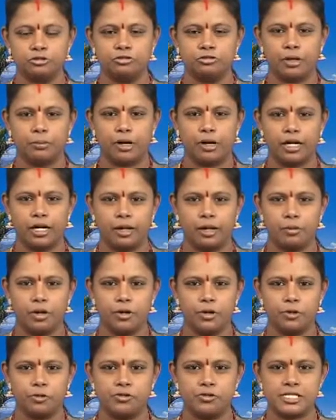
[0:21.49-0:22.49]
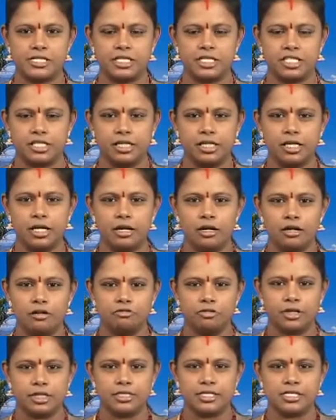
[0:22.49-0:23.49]
from Annamalai University
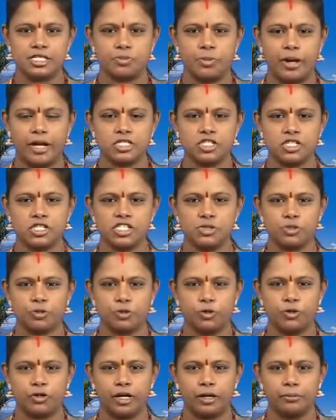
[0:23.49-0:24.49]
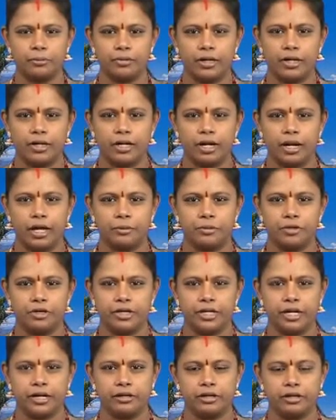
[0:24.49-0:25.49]
for this bachelor's program in
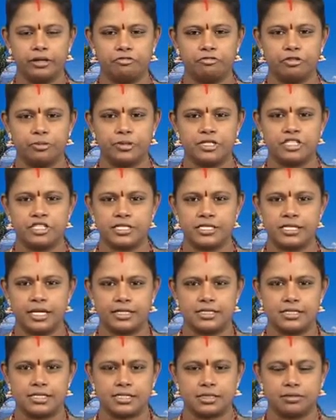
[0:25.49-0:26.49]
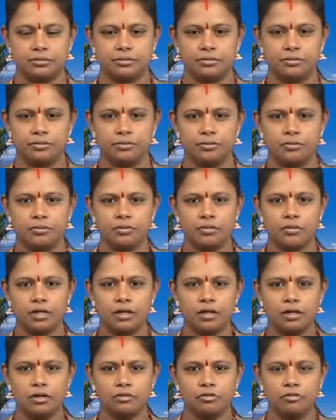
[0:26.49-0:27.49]
Library and Information Science.
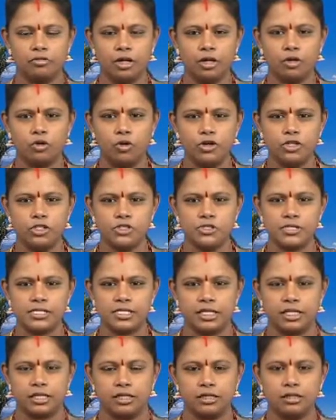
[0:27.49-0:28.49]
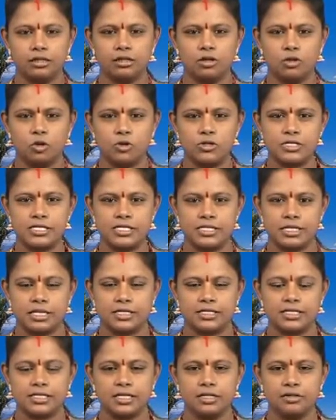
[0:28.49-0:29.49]
We are going to see course
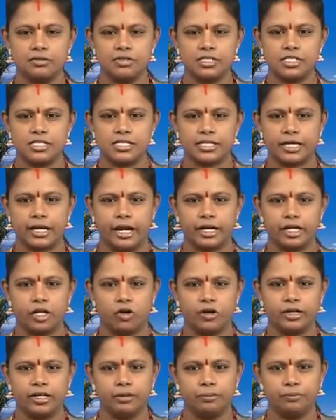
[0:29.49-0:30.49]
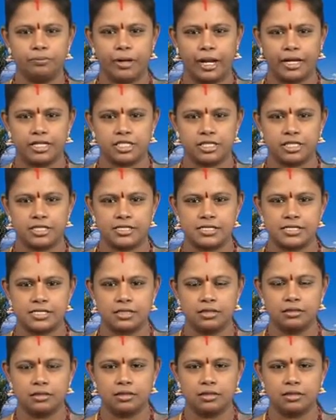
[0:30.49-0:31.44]
6, which is Cataloging Practicals.